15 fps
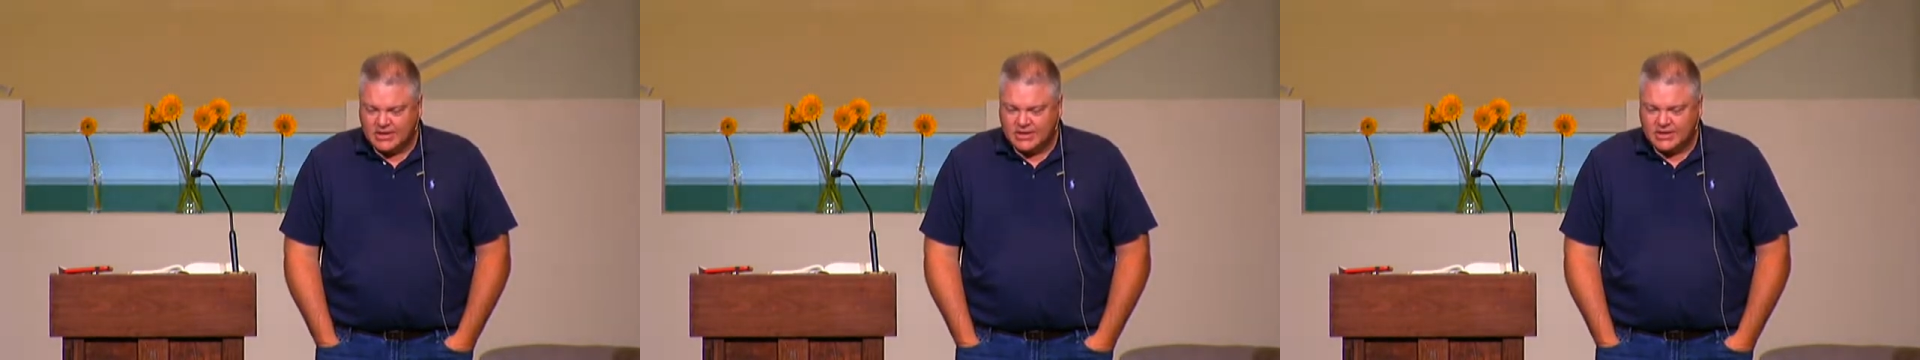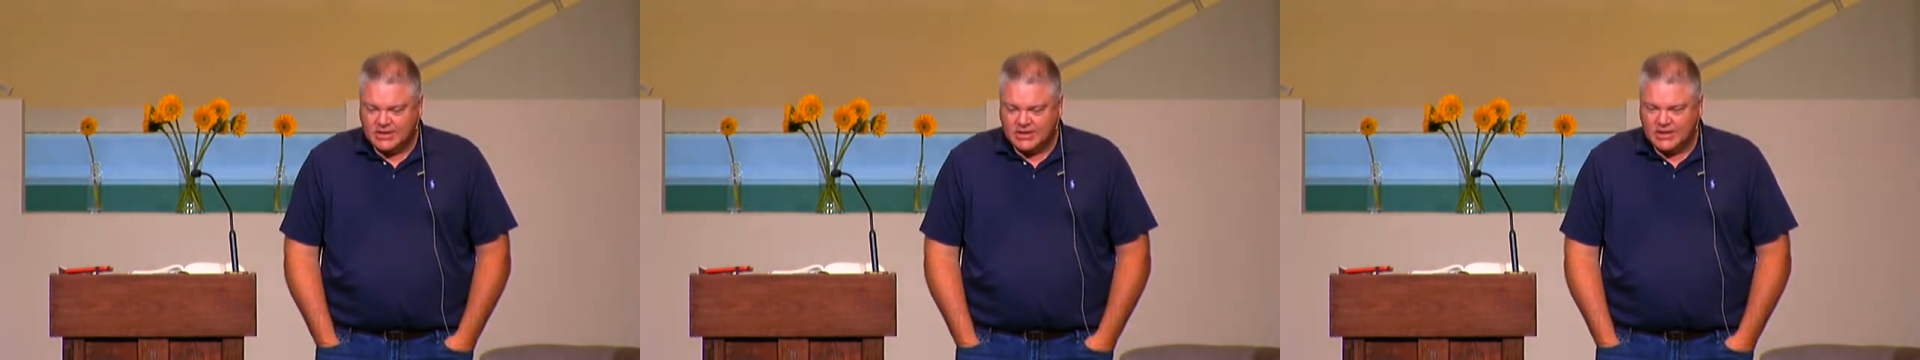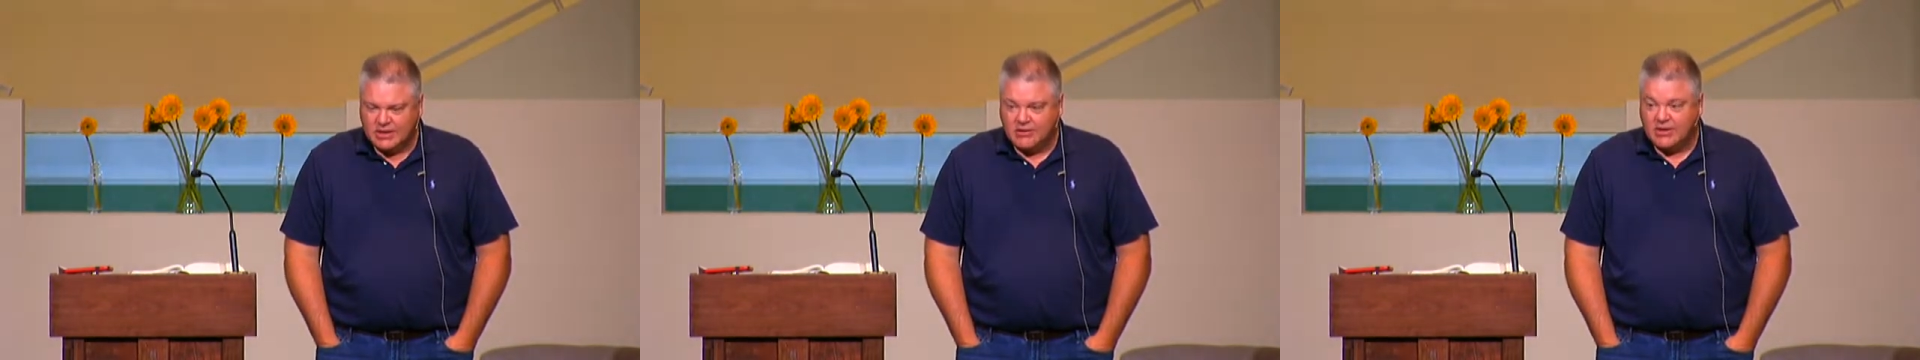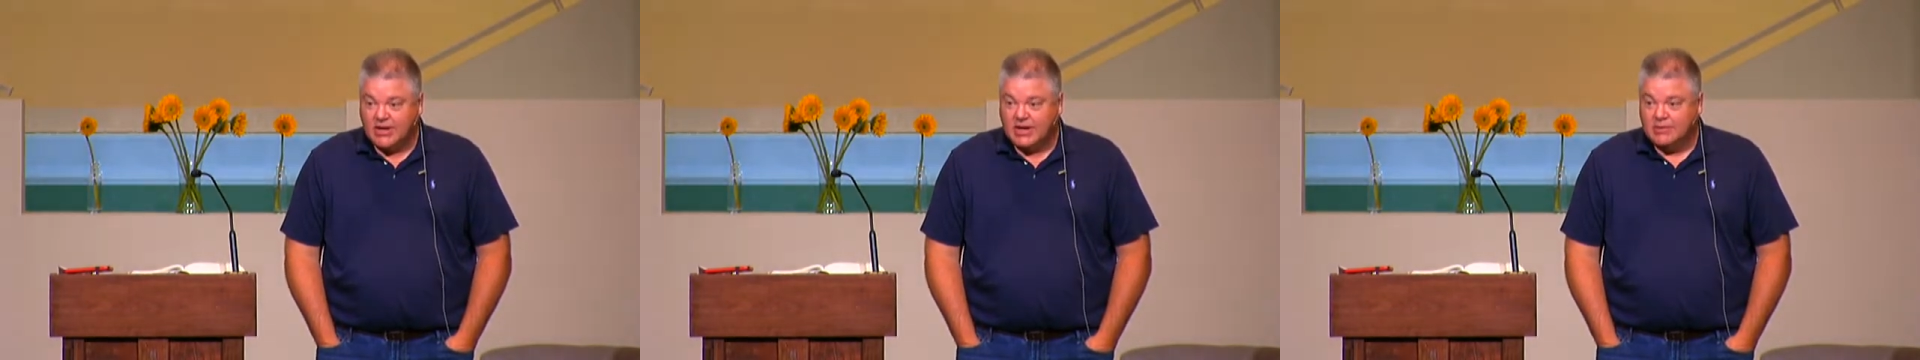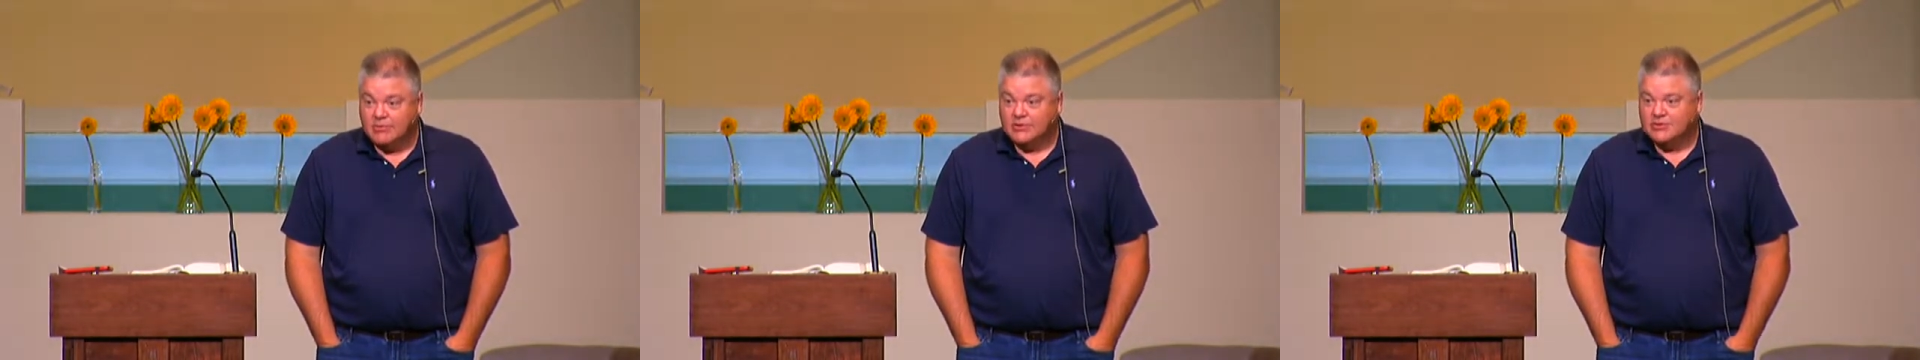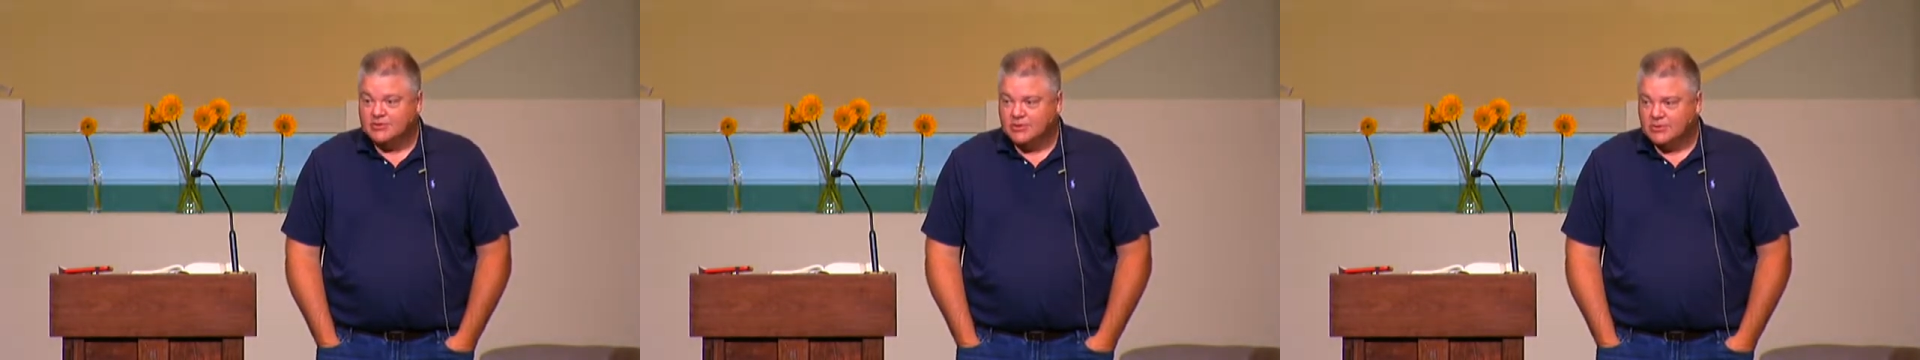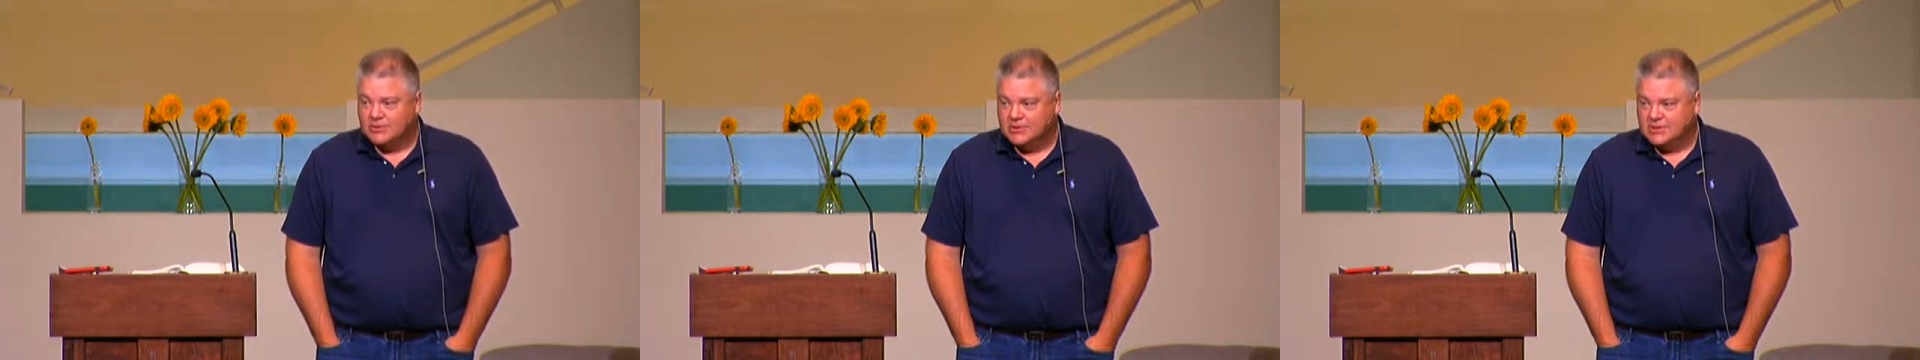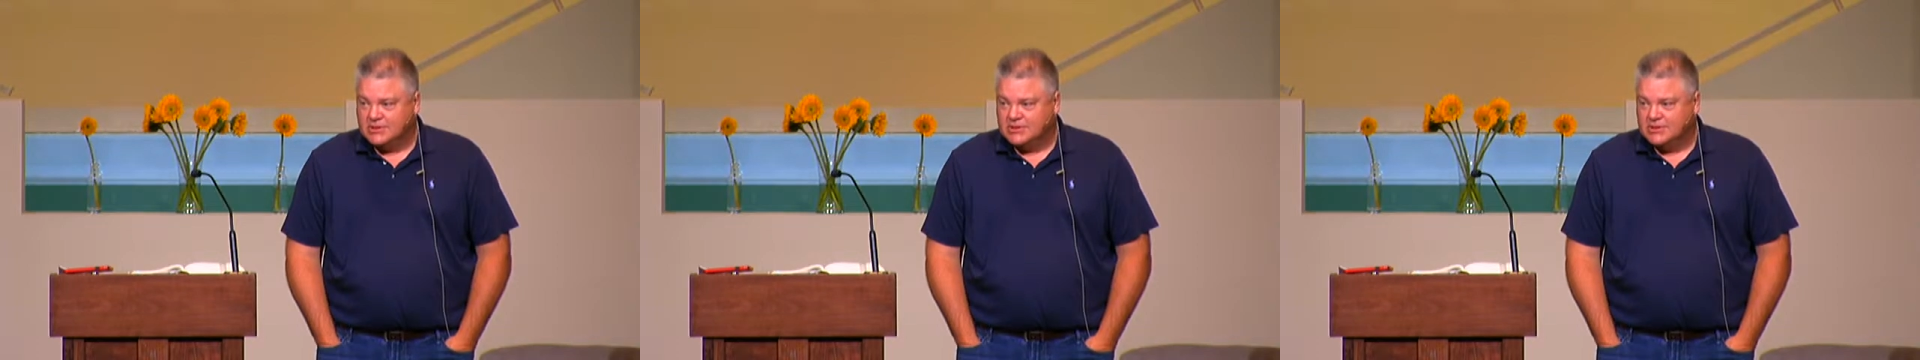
and our neighbors told us